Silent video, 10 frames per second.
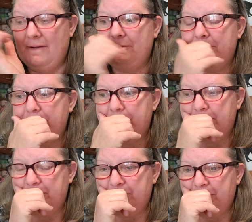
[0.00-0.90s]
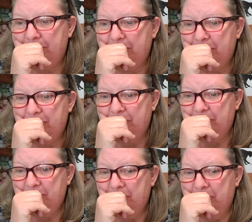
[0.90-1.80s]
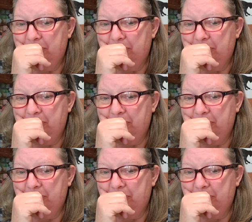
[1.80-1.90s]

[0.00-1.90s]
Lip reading: Nobody speaks.